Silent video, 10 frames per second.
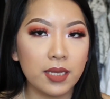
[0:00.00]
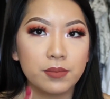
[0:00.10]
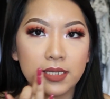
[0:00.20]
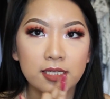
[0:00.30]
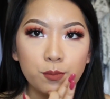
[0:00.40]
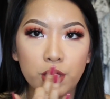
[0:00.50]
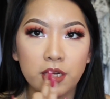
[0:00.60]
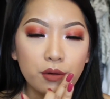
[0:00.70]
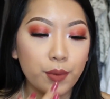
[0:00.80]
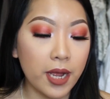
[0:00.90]
lips and spread
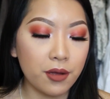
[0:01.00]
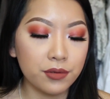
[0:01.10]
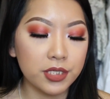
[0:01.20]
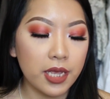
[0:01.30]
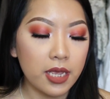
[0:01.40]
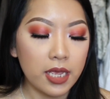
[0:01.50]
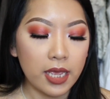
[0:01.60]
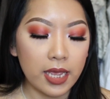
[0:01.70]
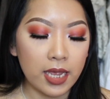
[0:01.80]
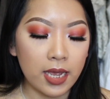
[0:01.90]
it around,
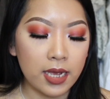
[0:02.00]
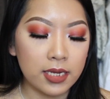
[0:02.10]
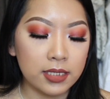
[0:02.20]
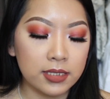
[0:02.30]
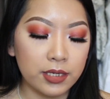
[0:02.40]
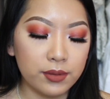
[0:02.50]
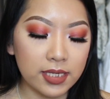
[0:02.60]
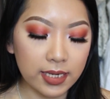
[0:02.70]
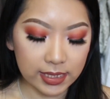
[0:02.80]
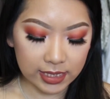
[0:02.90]
and it was
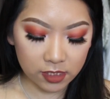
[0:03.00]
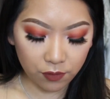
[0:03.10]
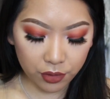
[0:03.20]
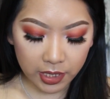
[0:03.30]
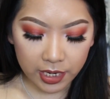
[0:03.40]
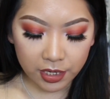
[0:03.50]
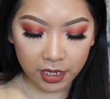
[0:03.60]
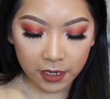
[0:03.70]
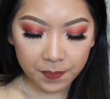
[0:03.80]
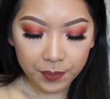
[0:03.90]
a nice
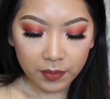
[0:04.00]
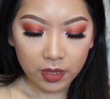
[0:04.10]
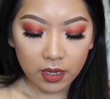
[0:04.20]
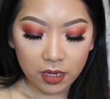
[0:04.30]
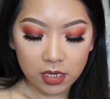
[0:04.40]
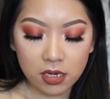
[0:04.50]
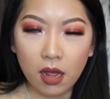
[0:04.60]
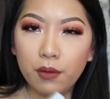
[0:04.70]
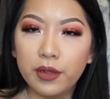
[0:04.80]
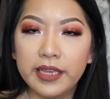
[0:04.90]
exfoliator.
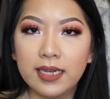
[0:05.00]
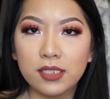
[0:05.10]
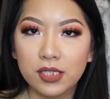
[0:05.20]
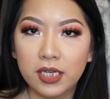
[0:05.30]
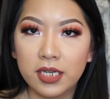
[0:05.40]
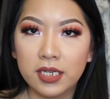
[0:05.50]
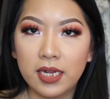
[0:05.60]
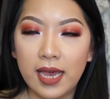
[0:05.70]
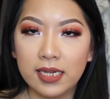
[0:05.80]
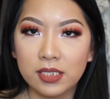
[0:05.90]
Not really as good
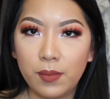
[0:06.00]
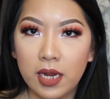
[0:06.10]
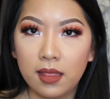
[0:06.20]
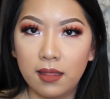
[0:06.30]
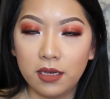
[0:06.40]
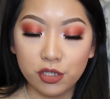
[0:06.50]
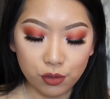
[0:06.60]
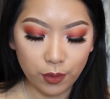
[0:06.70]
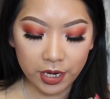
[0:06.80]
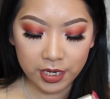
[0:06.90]
as my
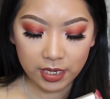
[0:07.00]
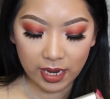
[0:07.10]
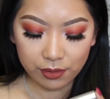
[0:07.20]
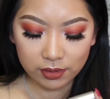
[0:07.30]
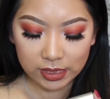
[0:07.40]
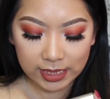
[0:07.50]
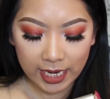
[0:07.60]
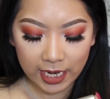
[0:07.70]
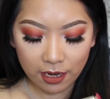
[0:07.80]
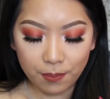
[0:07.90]
Lush one, I would
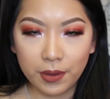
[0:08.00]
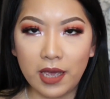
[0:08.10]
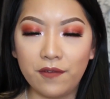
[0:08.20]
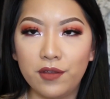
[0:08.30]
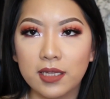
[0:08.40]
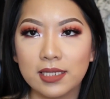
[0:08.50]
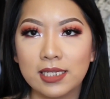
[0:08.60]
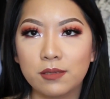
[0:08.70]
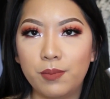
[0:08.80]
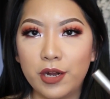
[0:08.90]
say, but I feel like this
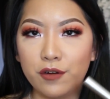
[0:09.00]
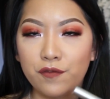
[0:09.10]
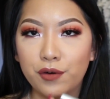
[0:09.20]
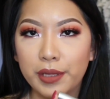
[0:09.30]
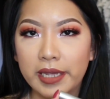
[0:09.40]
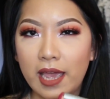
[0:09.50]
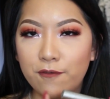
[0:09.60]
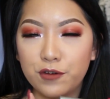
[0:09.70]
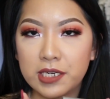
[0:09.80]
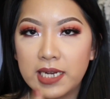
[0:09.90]
is better for like
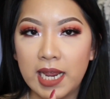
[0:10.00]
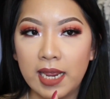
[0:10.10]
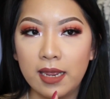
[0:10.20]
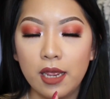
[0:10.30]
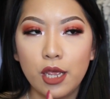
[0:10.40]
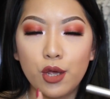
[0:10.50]
every day,